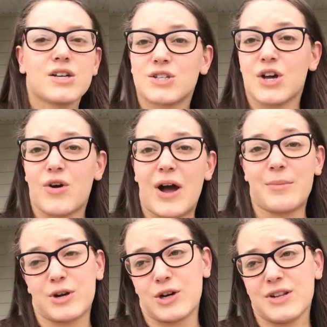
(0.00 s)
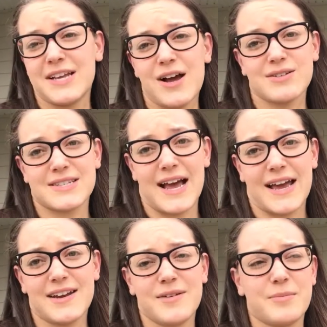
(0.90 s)
So I'm currently
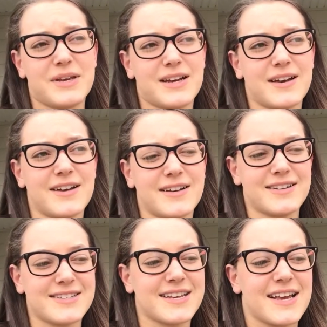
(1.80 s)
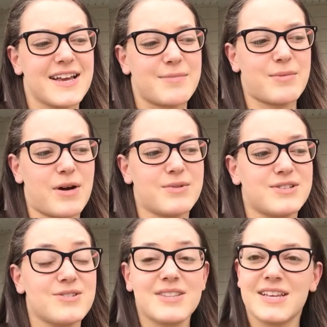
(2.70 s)
outside because my
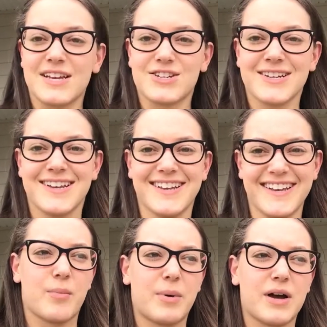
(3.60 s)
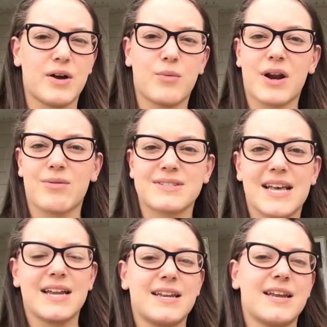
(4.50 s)
mommy's using the kitchen. But when I was
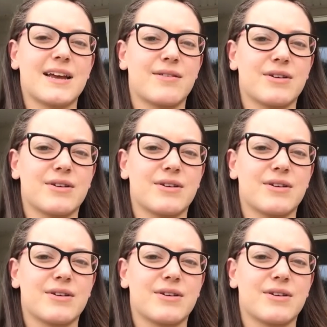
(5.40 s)
editing, I